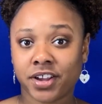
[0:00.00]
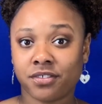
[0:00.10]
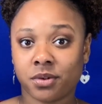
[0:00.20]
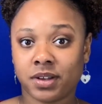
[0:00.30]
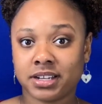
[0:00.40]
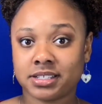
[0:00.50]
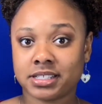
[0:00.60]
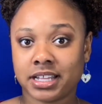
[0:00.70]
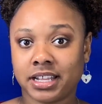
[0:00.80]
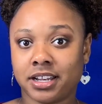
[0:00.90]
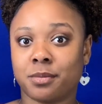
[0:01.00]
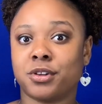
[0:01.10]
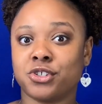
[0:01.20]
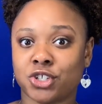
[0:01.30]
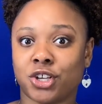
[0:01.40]
favorite way to study, and I'm
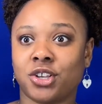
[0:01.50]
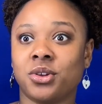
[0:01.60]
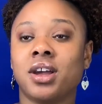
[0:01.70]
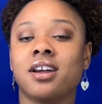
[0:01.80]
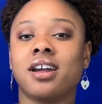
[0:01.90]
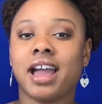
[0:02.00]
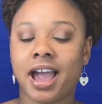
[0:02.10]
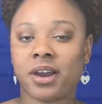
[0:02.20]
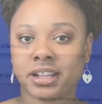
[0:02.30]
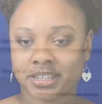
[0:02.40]
going to show you how I